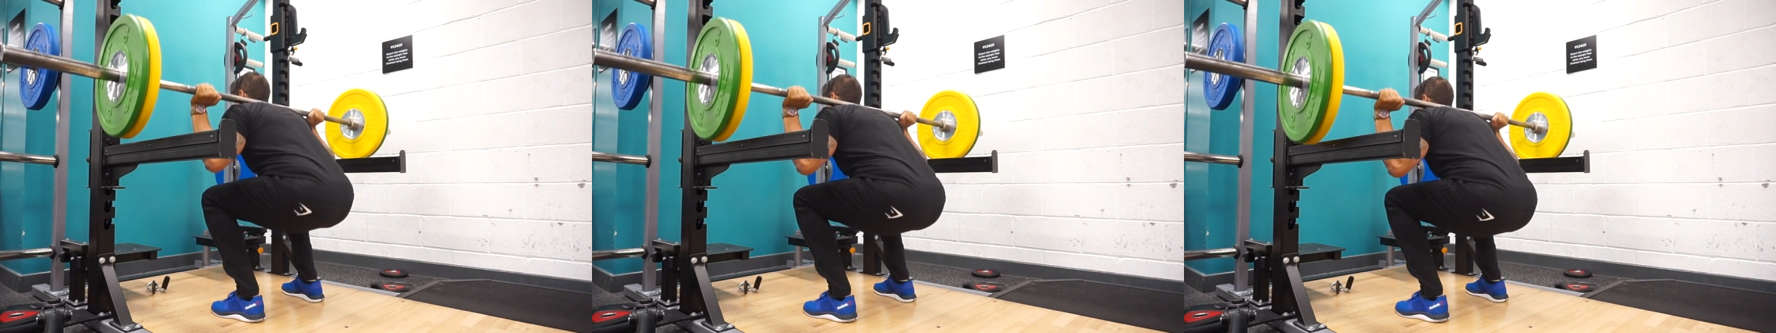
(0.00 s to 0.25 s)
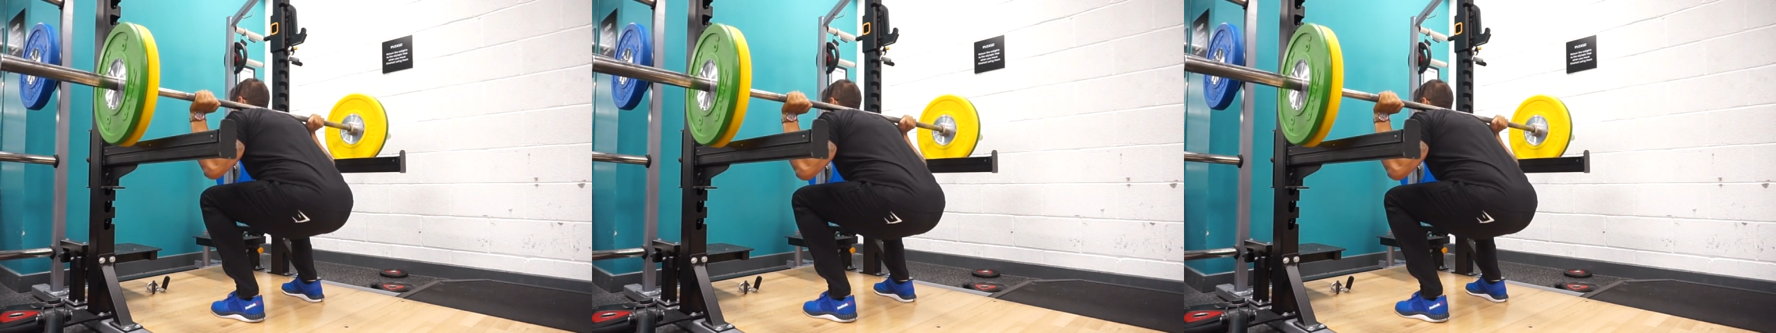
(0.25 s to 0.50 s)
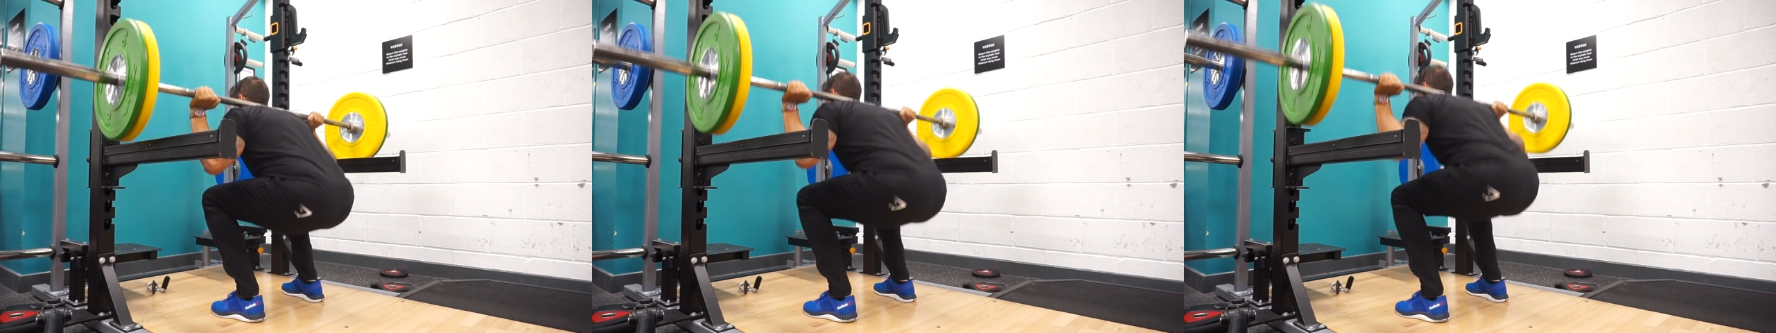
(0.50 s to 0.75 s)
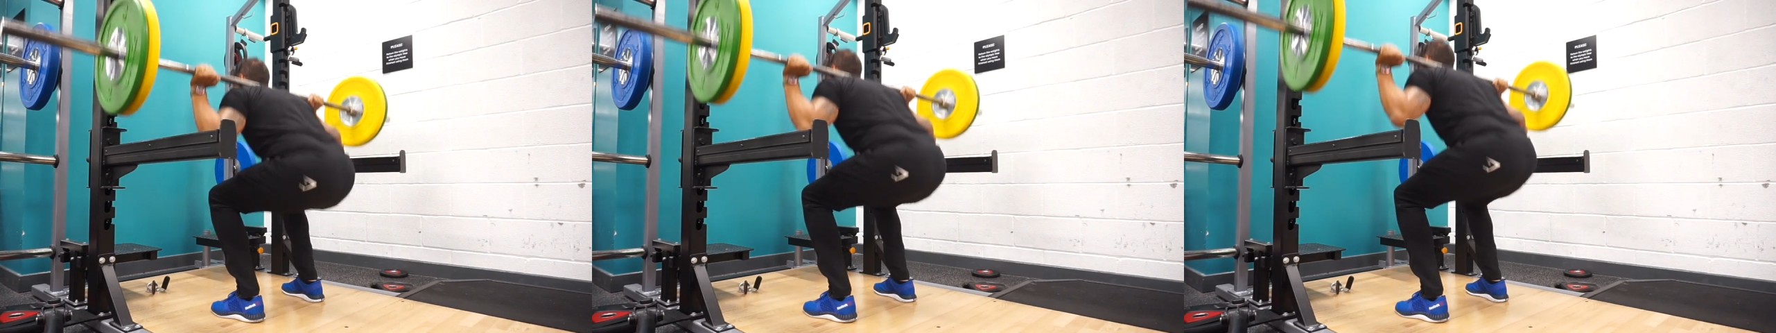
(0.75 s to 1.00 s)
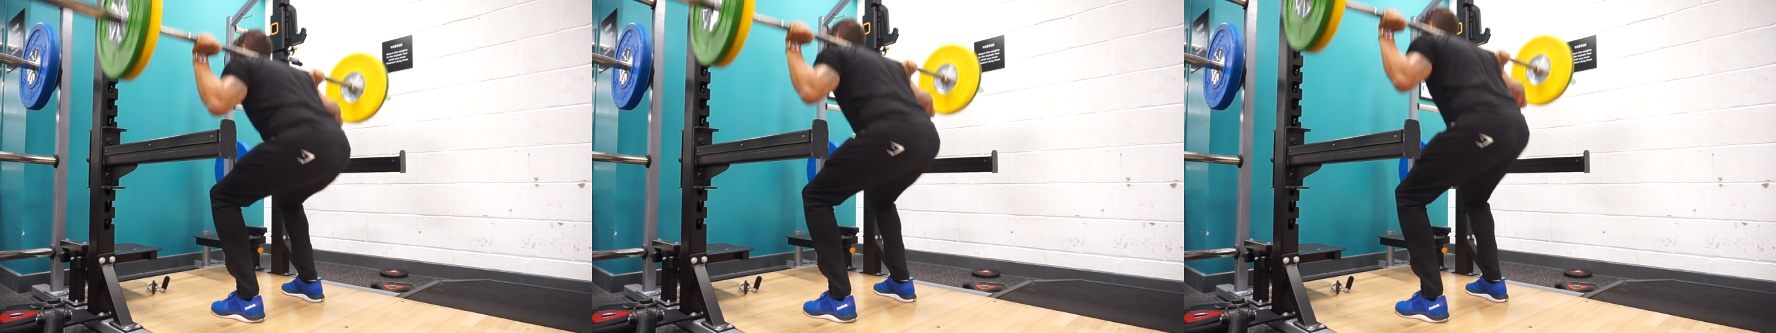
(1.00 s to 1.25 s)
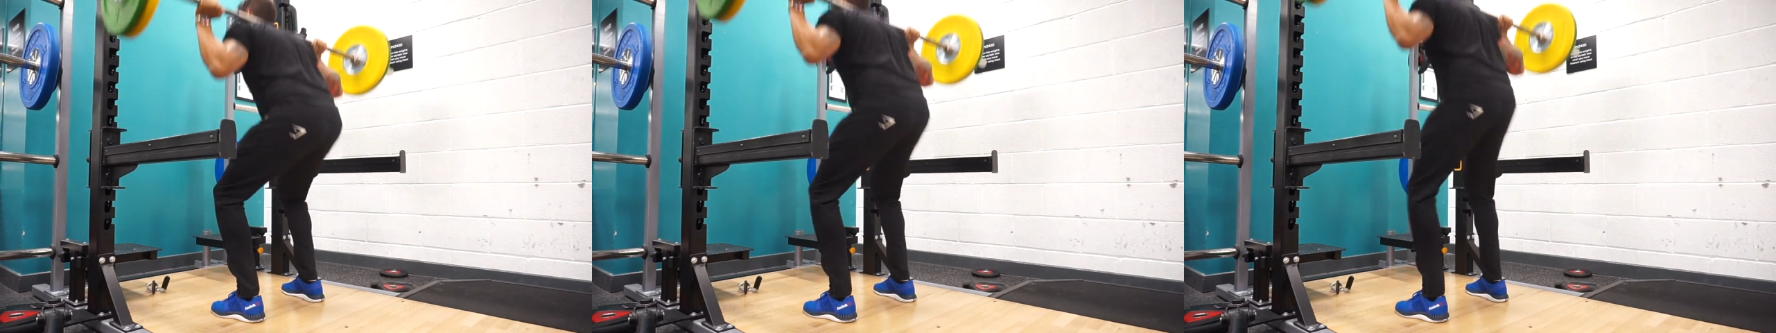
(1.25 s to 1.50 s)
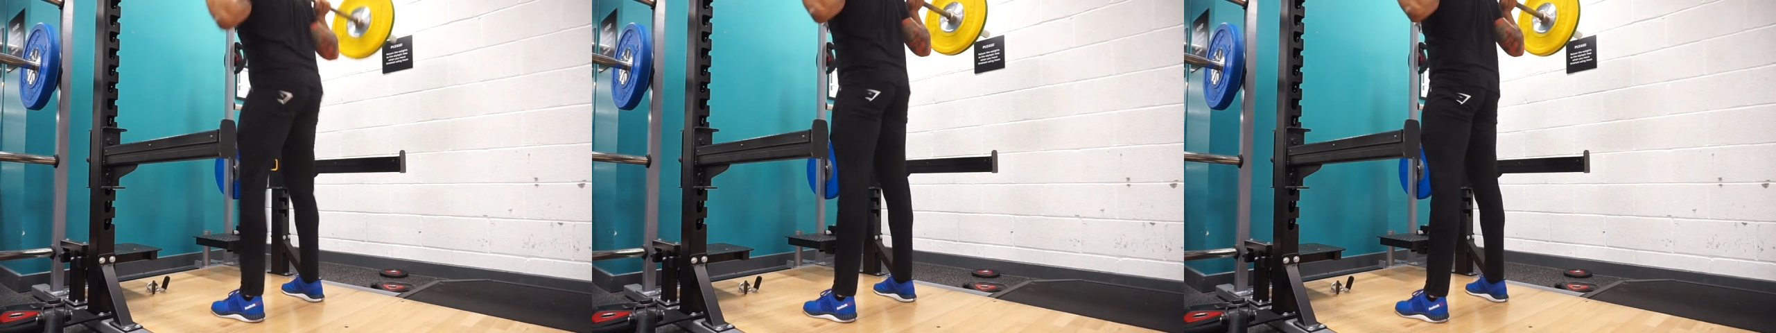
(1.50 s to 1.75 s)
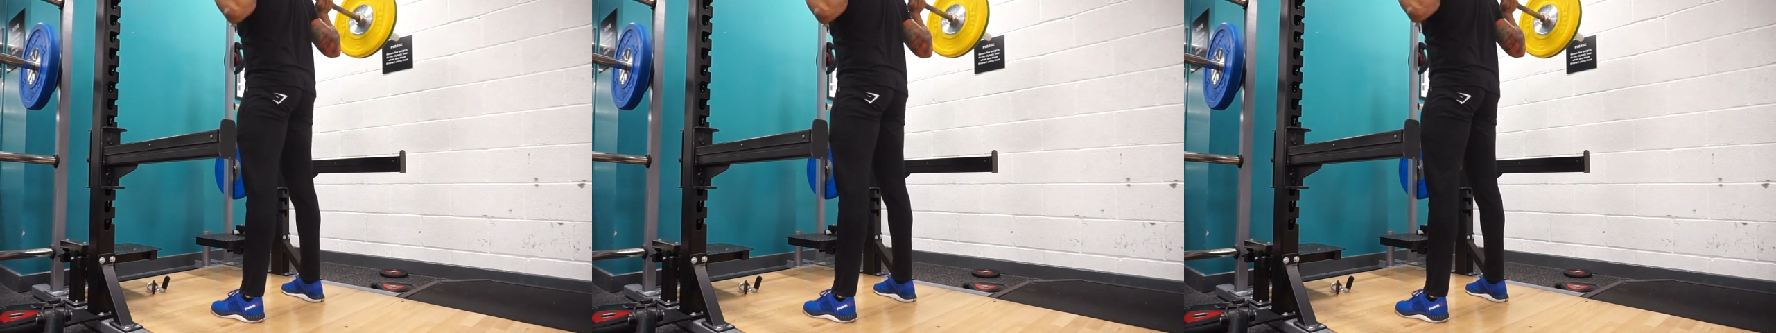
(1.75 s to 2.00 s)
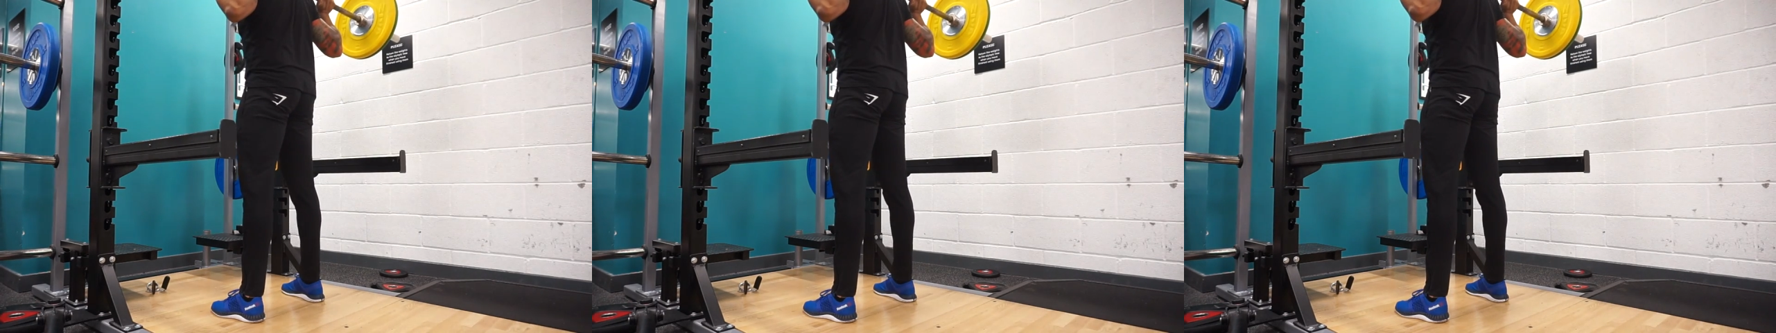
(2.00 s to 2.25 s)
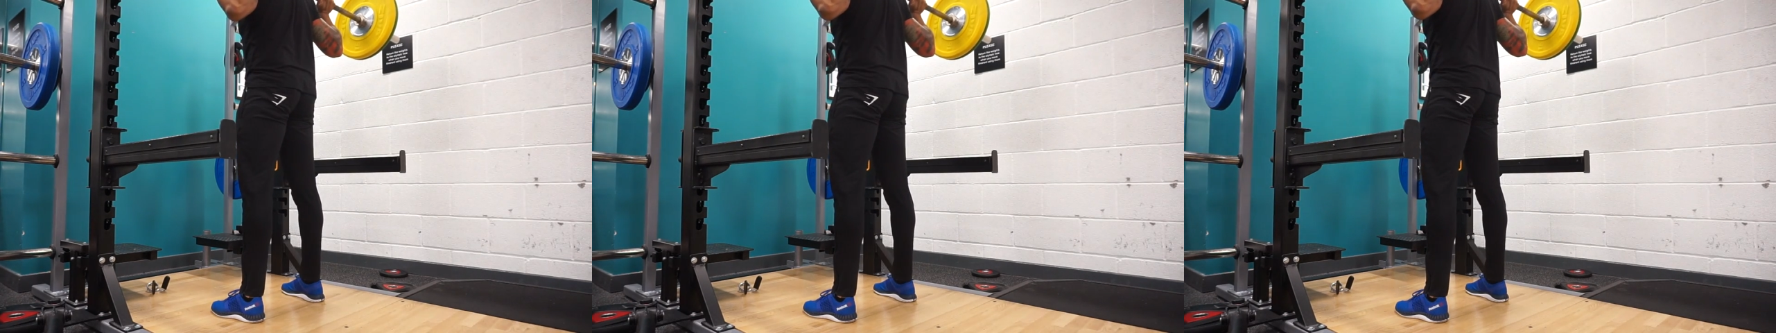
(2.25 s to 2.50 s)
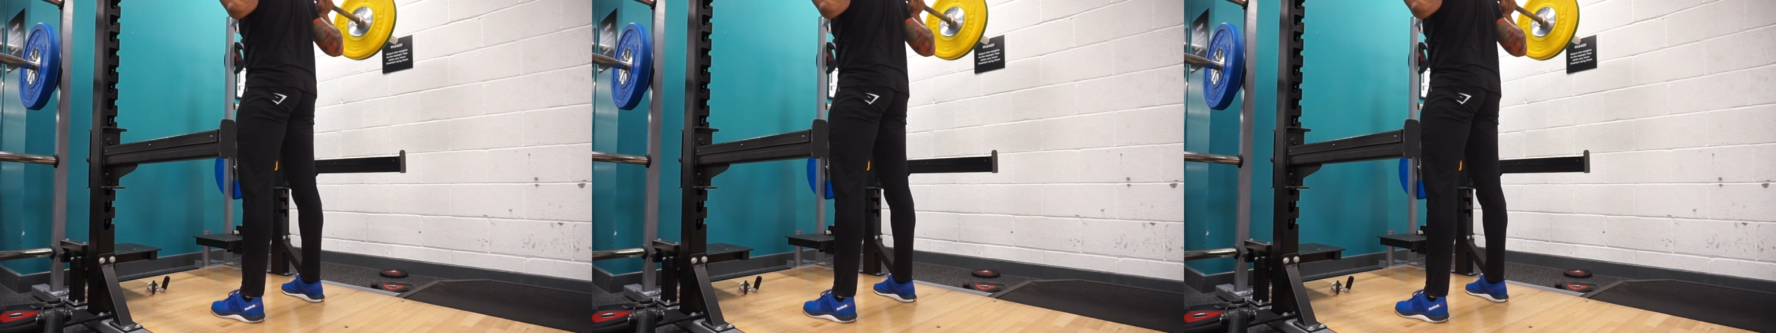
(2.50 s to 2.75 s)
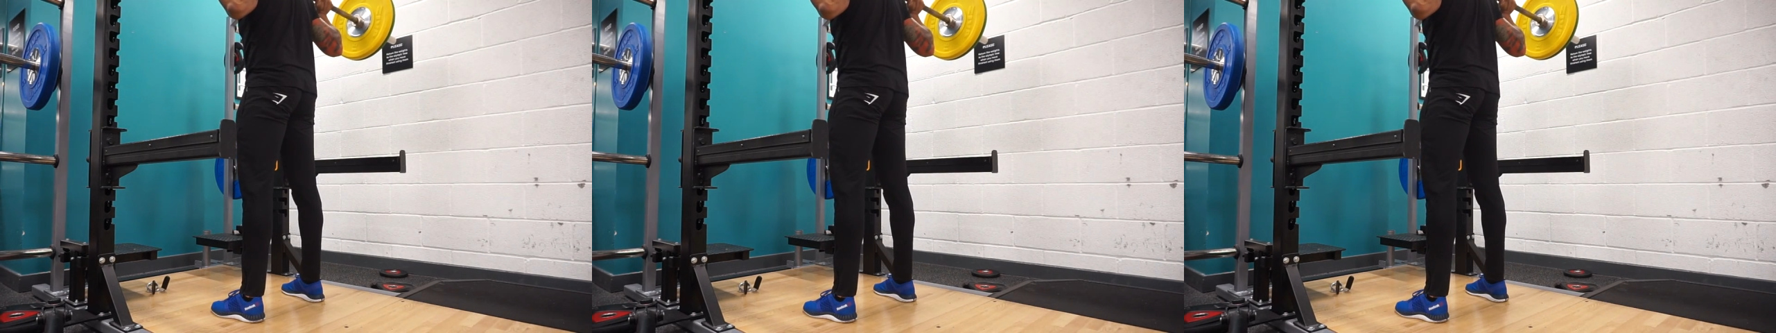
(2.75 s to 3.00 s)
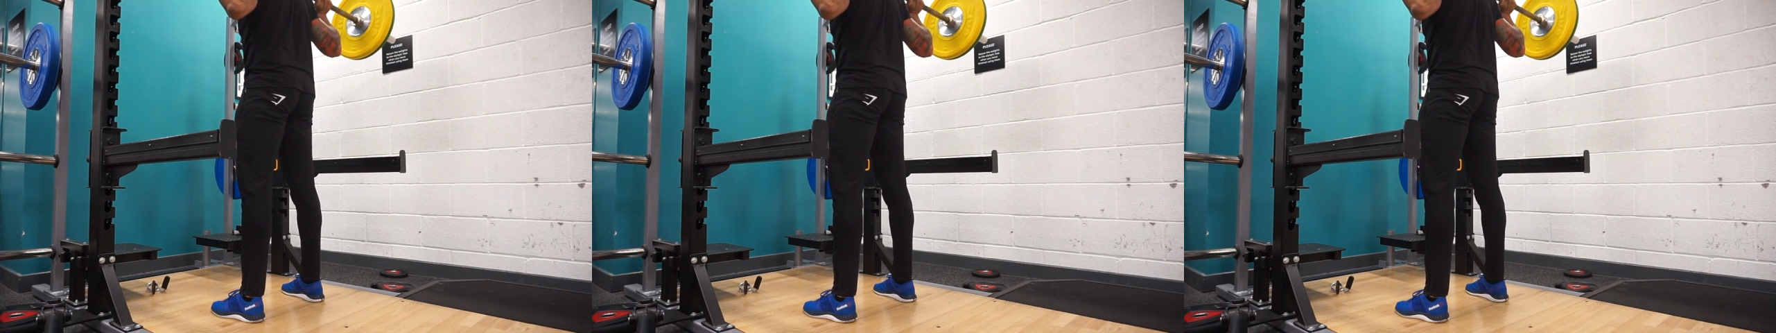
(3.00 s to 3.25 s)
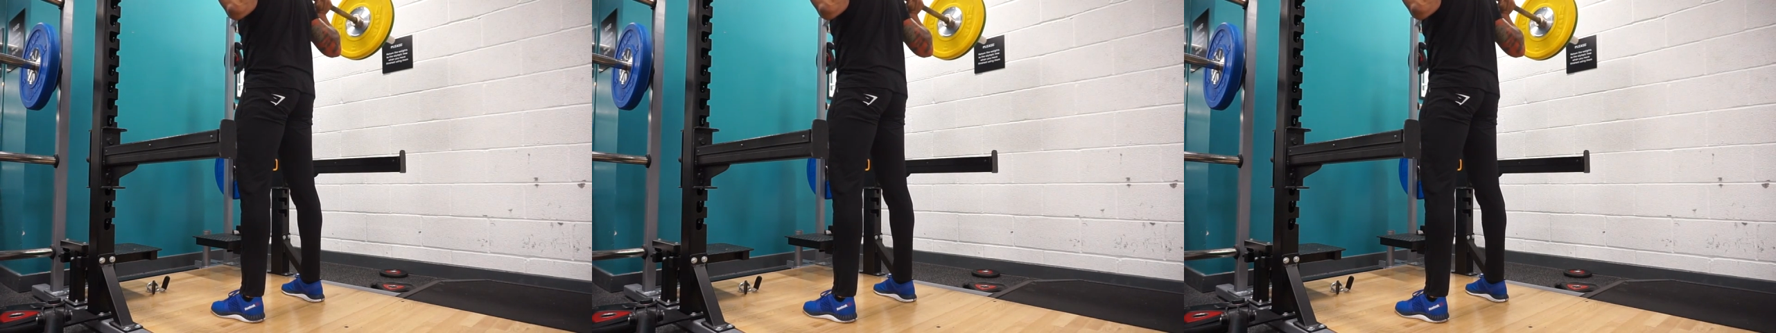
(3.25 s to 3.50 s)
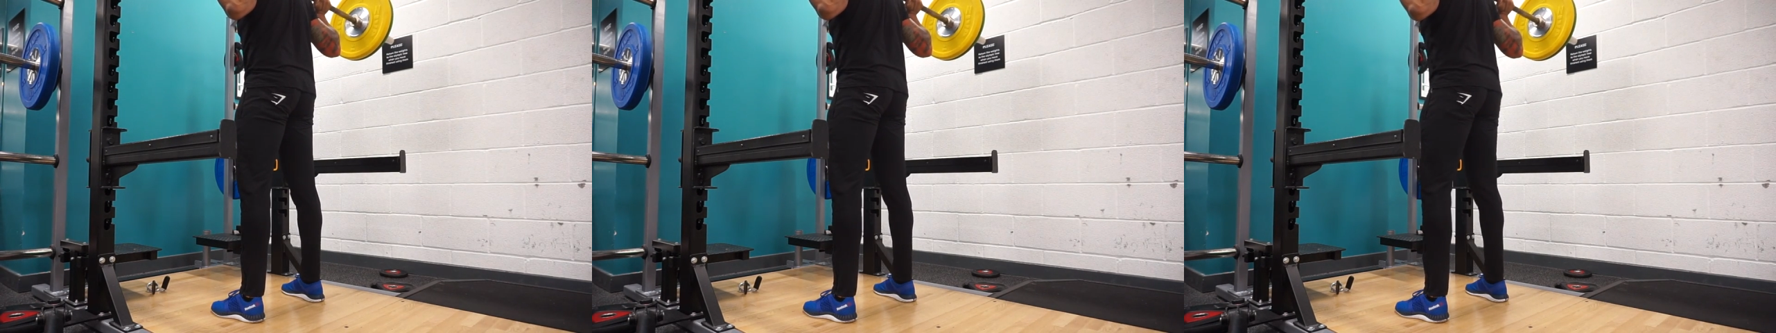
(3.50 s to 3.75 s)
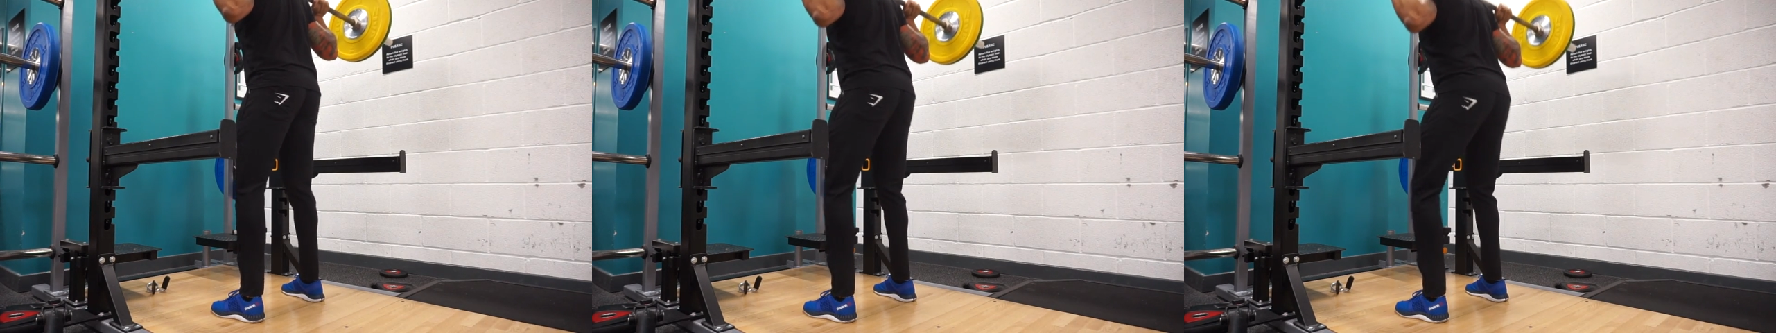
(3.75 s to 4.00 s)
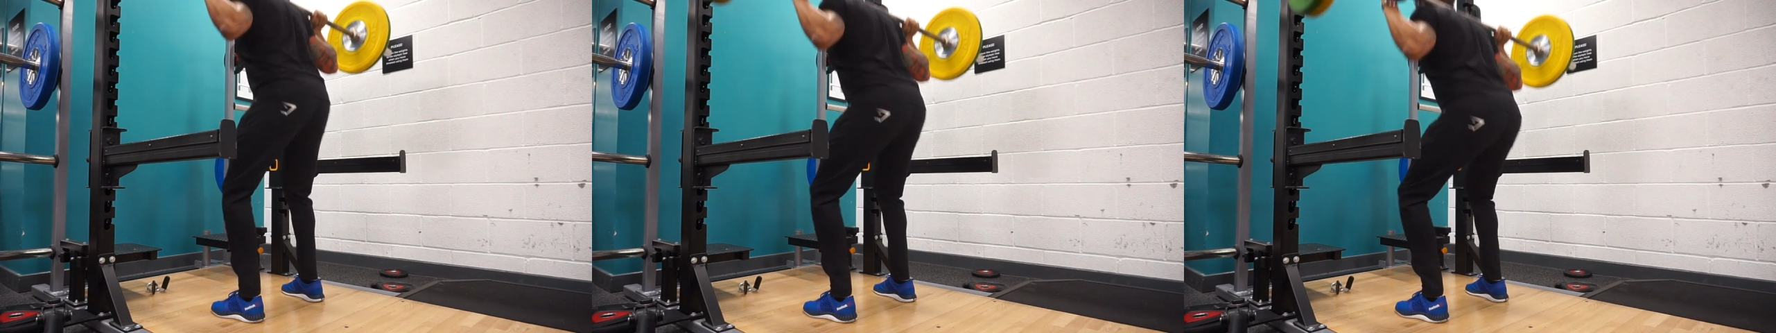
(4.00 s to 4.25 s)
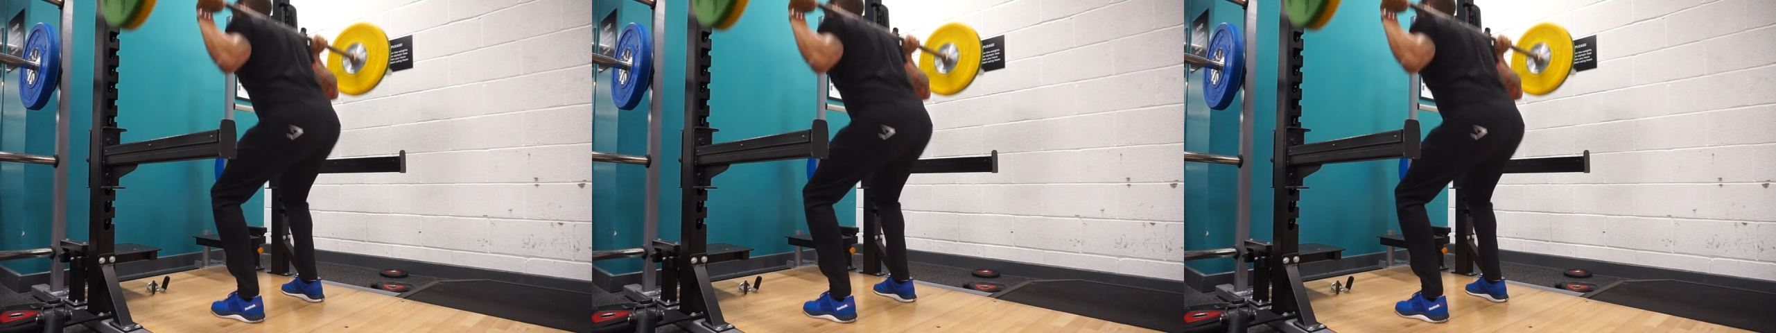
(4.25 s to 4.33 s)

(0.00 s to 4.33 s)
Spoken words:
No face is visible, so there are no lips to read.